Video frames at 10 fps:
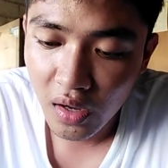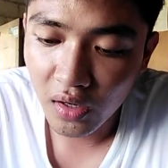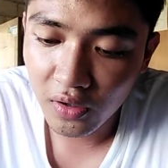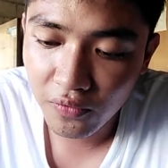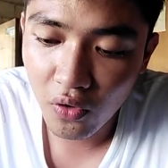
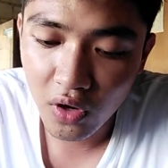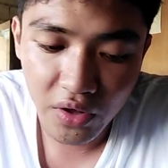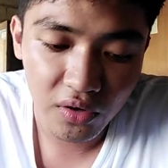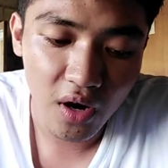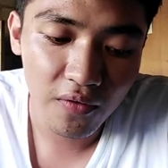Careful
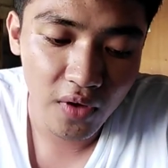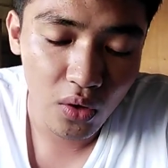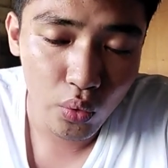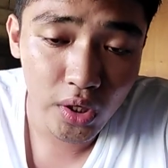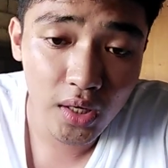in
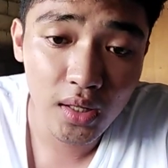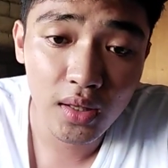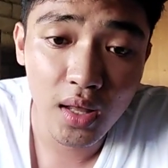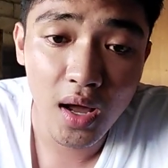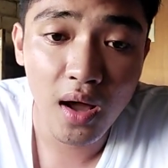driving, we
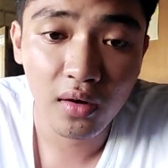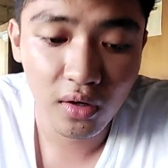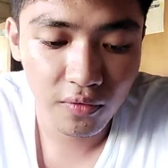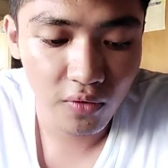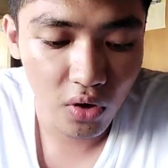need
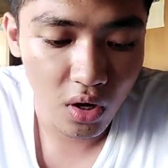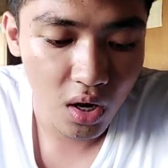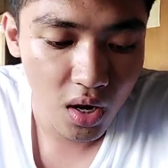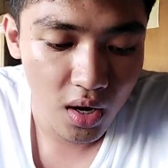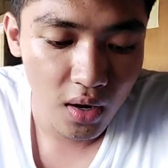careful
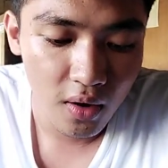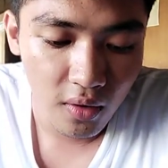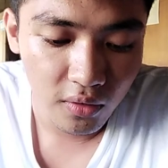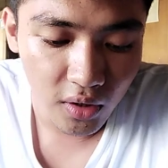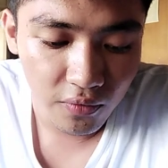
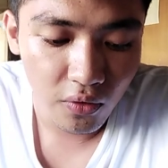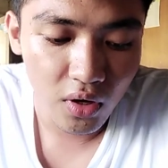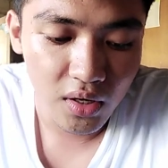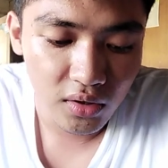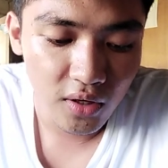
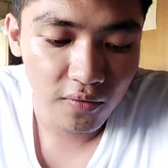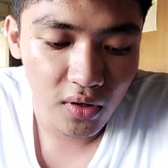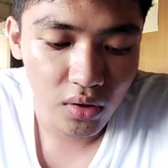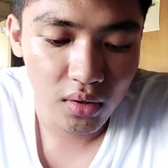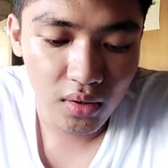in
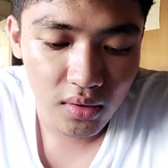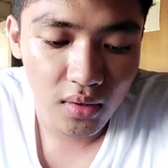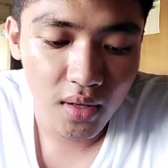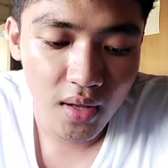driving.